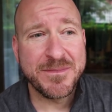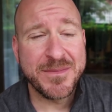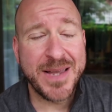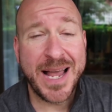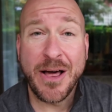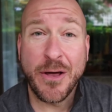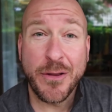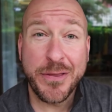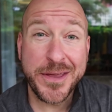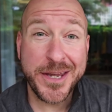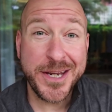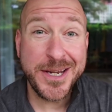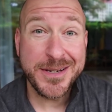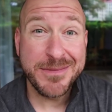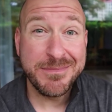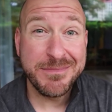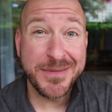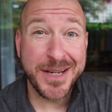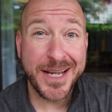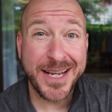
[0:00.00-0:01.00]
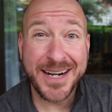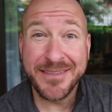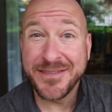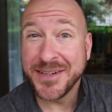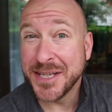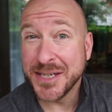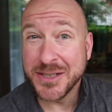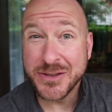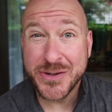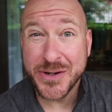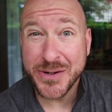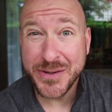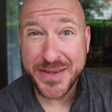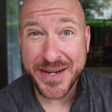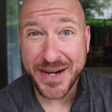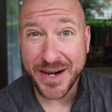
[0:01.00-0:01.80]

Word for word: healthy and everything's good